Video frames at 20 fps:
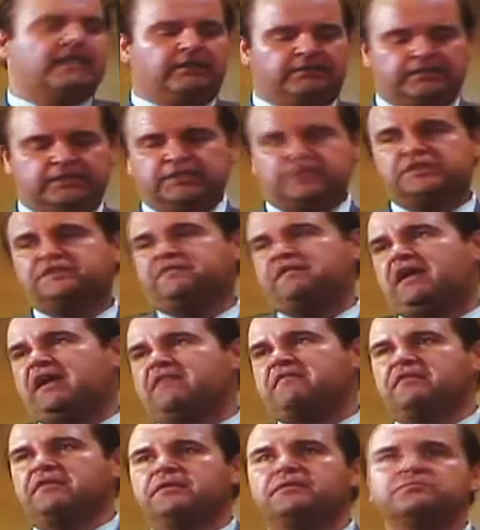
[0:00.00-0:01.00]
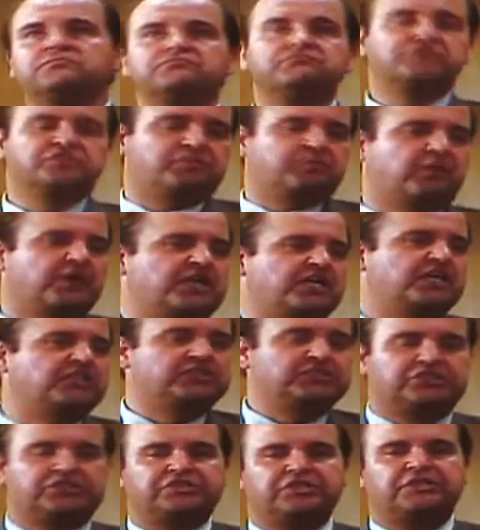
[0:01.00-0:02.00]
down in his favorite sweaty
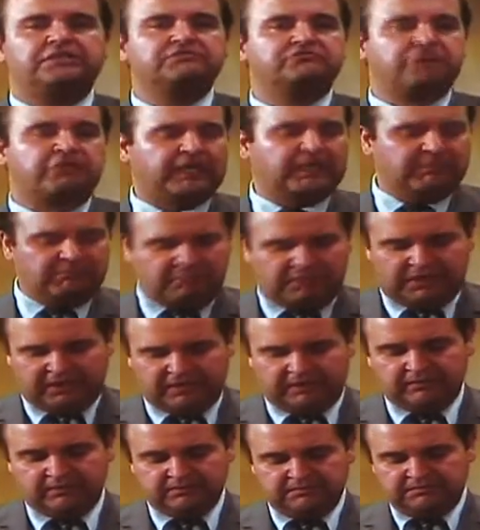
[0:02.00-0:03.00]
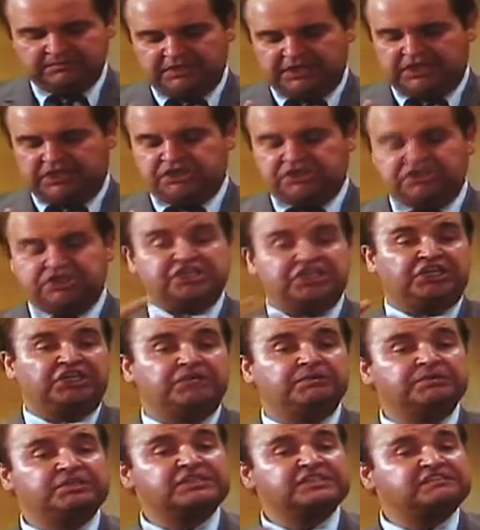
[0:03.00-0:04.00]
undershirt, drinking beer, eating
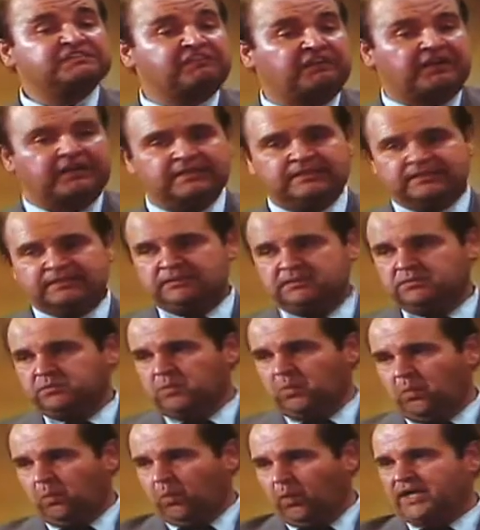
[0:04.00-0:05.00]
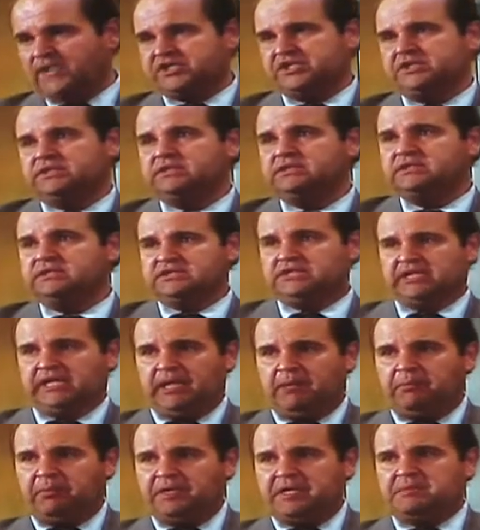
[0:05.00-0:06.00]
chili with his fingers, and watching
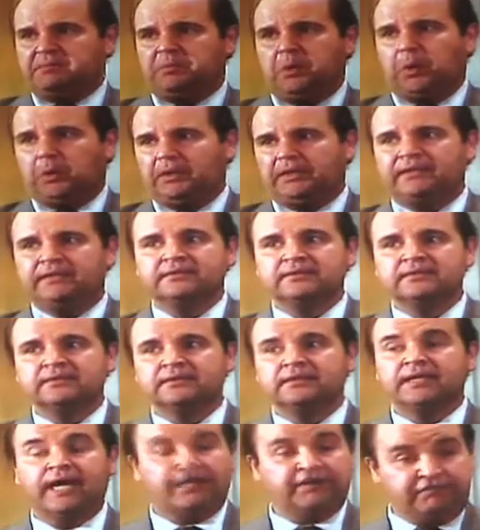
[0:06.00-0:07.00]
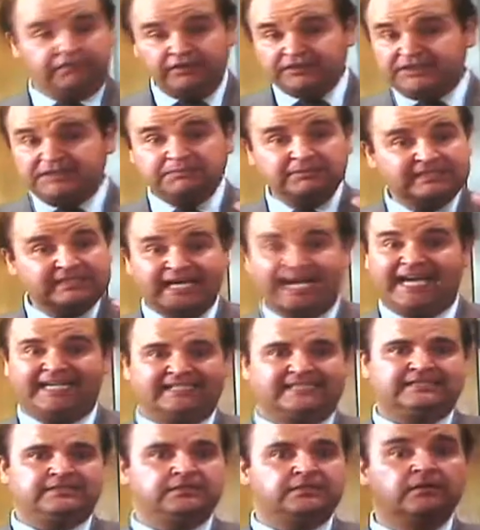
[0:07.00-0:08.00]
celebrity bowling. At first, he was
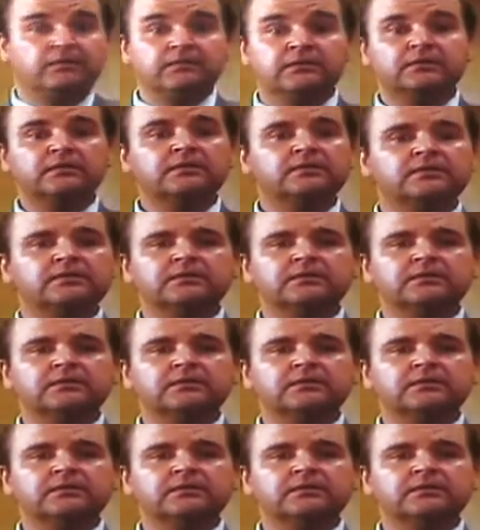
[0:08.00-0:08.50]
nice, you know.